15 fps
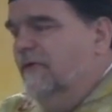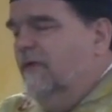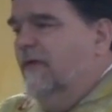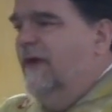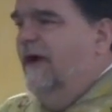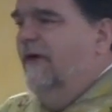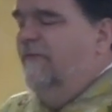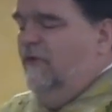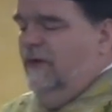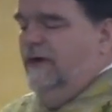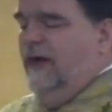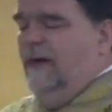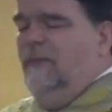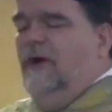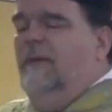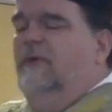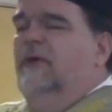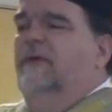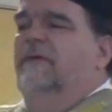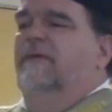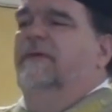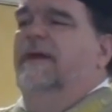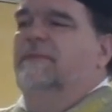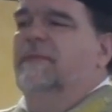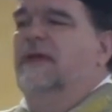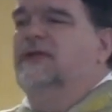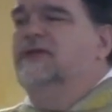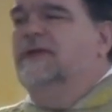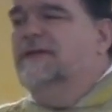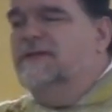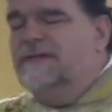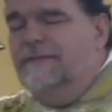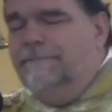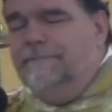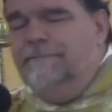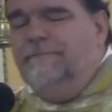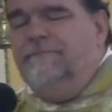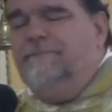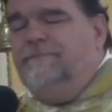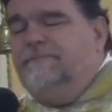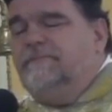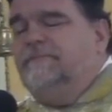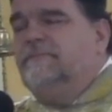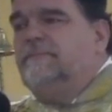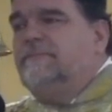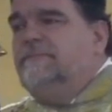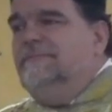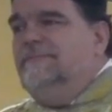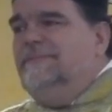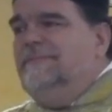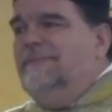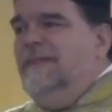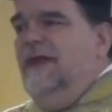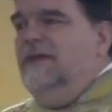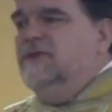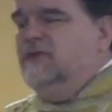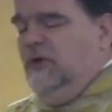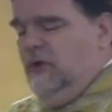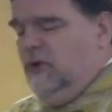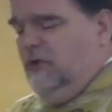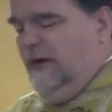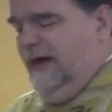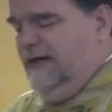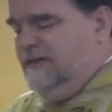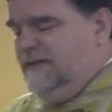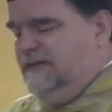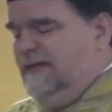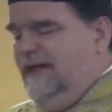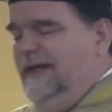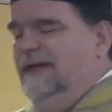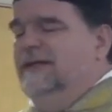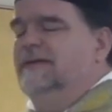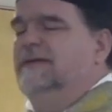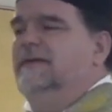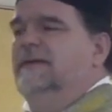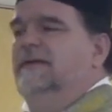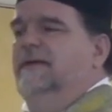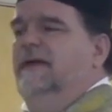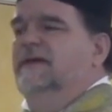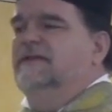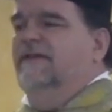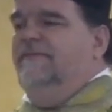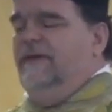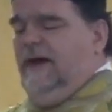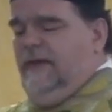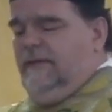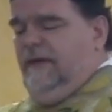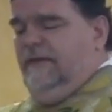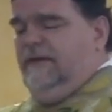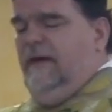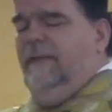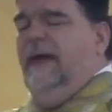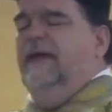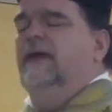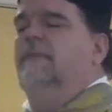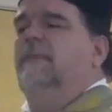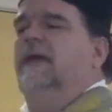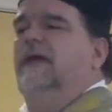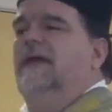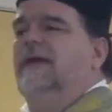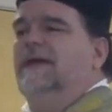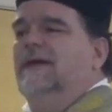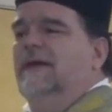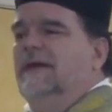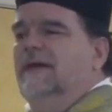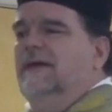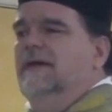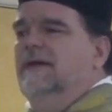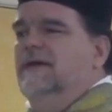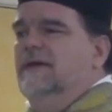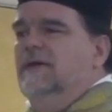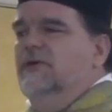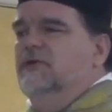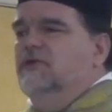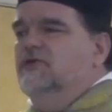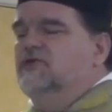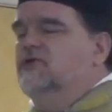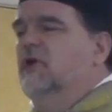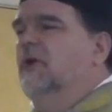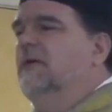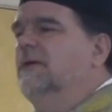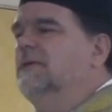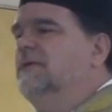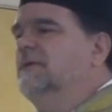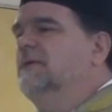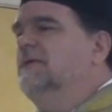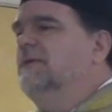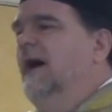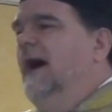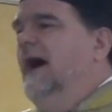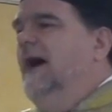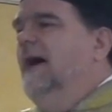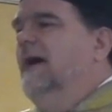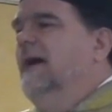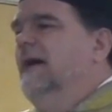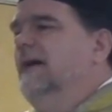So therefore, Dom Marmion mentions, and so Christ said, as the Father hath commanded me, so do I.